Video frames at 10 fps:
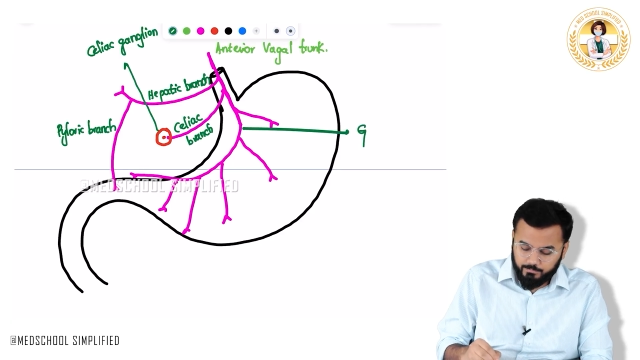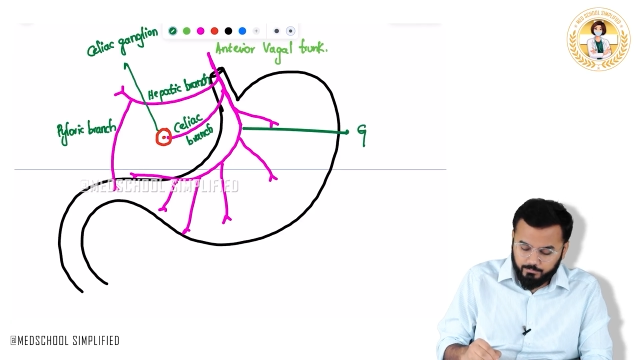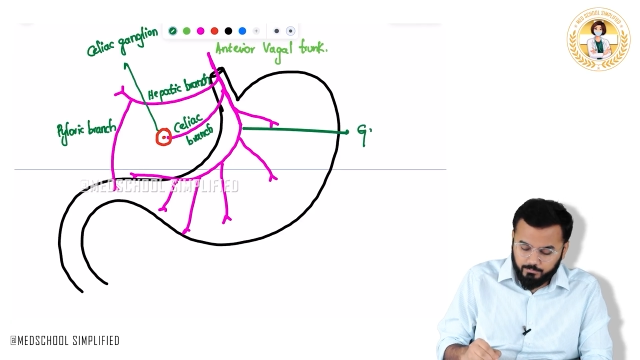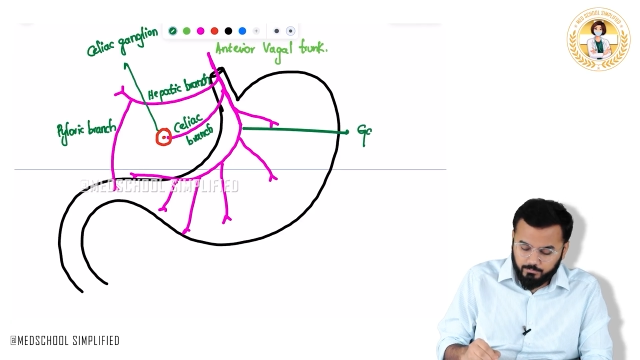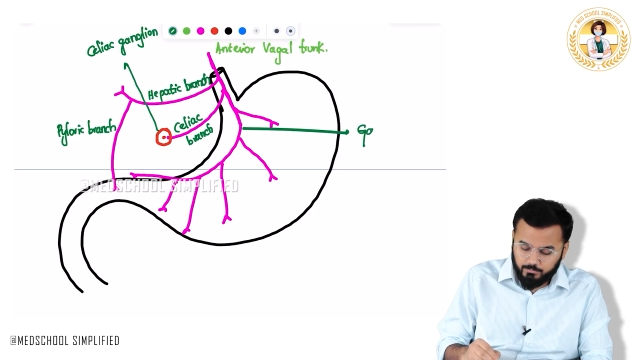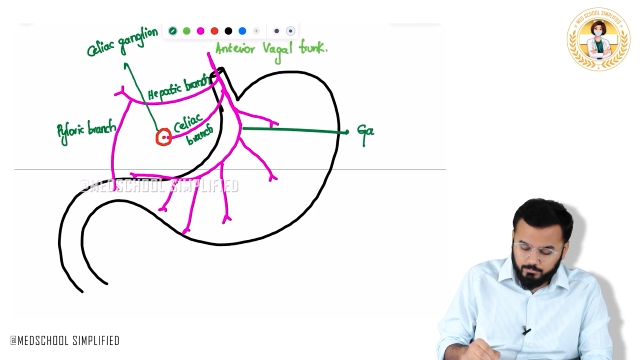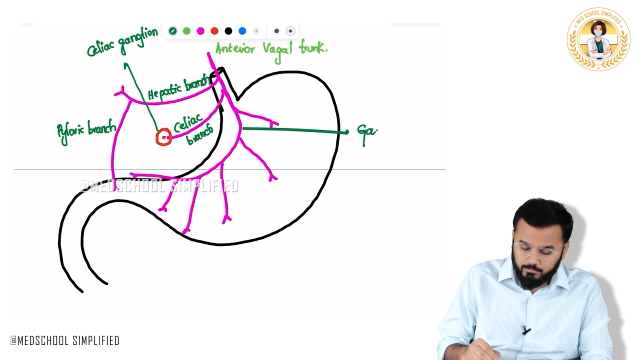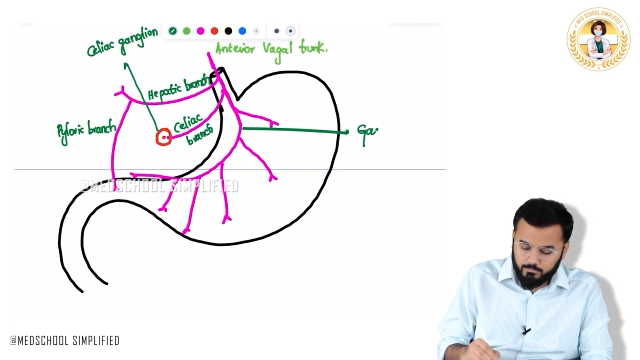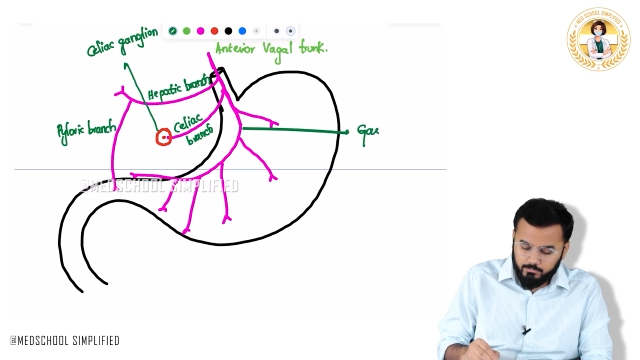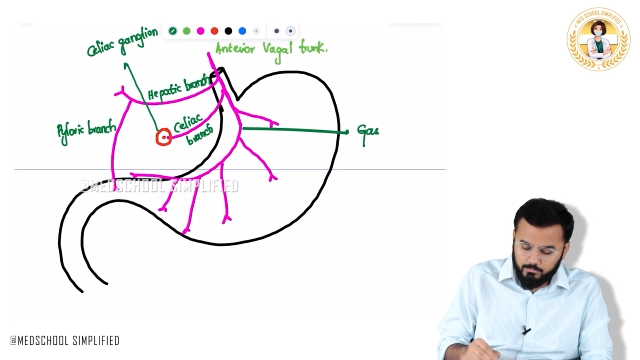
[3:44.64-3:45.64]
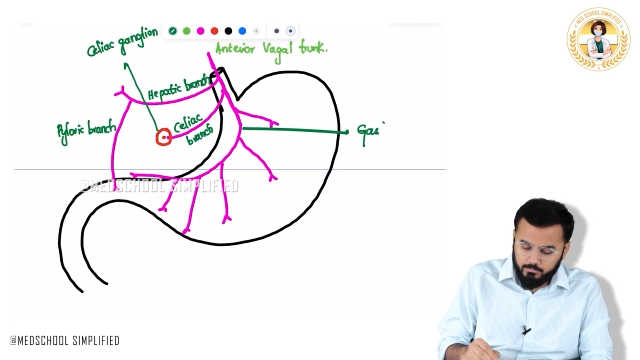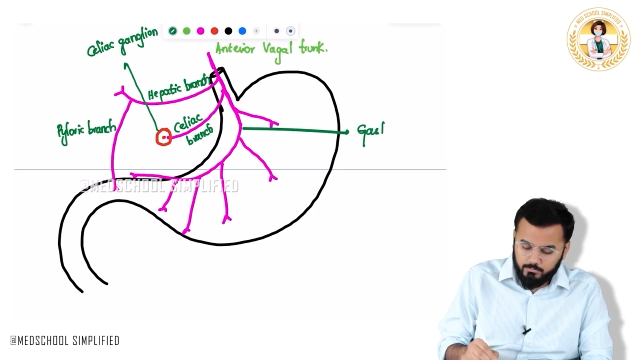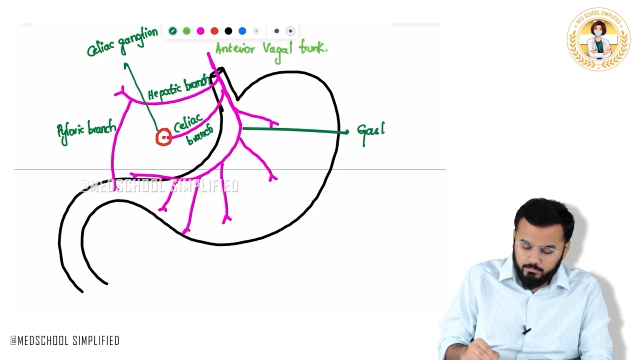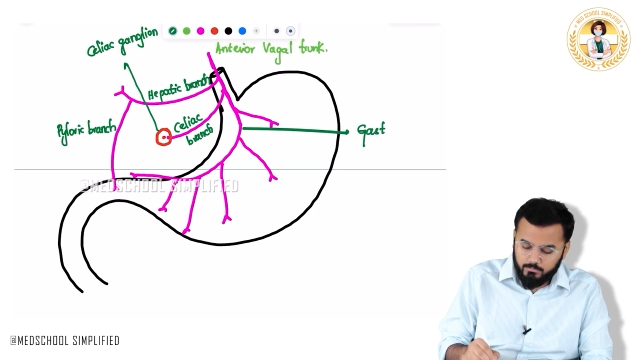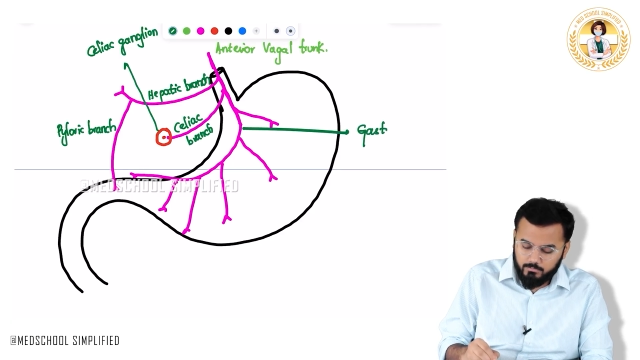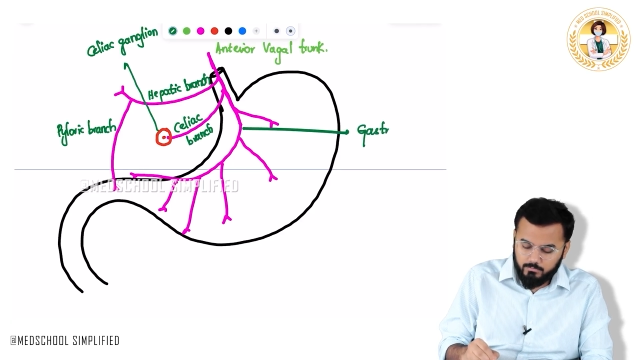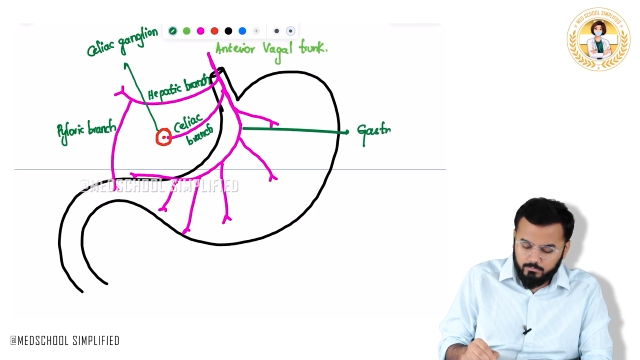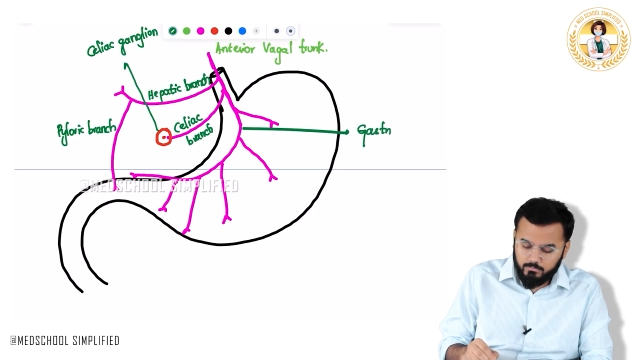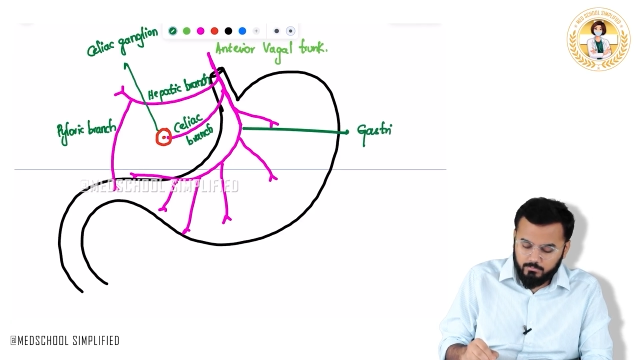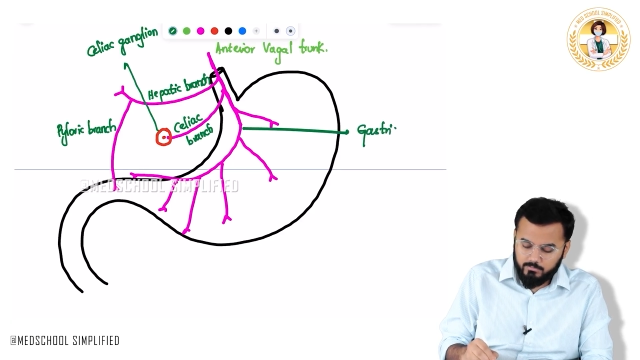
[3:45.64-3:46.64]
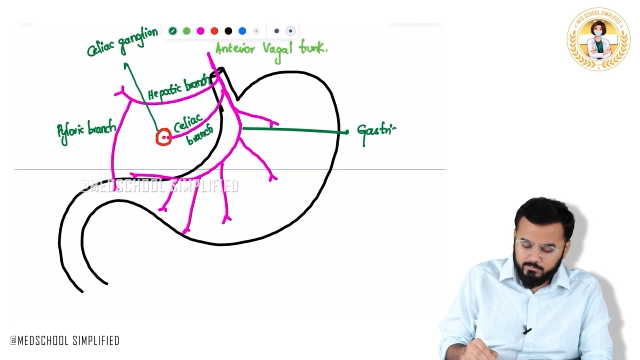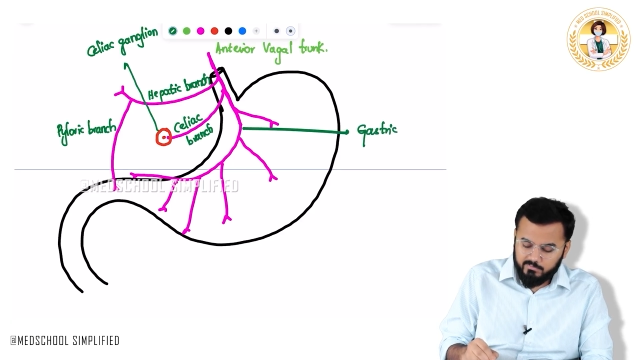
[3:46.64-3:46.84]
Nobody speaks.